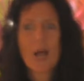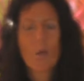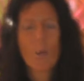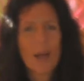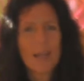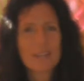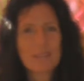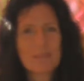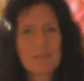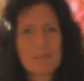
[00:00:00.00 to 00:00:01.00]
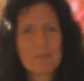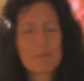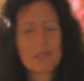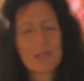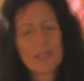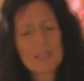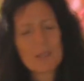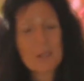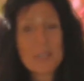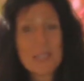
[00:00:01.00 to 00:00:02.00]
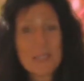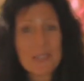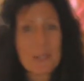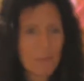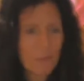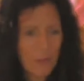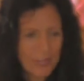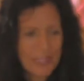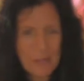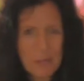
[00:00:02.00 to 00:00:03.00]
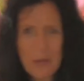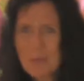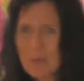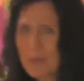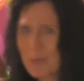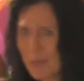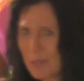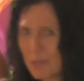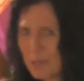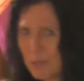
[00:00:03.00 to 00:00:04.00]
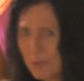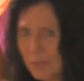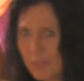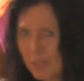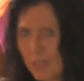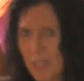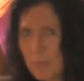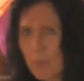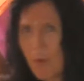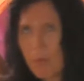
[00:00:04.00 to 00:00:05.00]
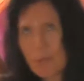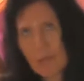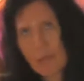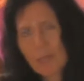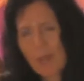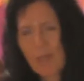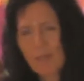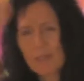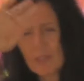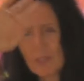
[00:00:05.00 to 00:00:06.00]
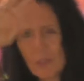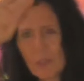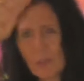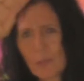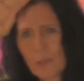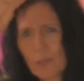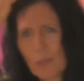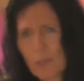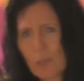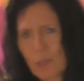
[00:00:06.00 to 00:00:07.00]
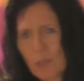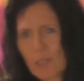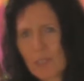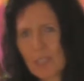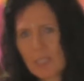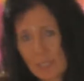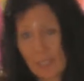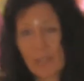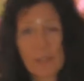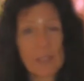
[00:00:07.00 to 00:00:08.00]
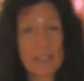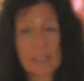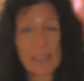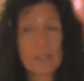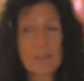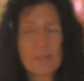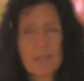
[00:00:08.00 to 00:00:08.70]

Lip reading: Why? Because in 2 years, the little boy would be going to school, the large boy was going to have to go to social services in the country that they lived,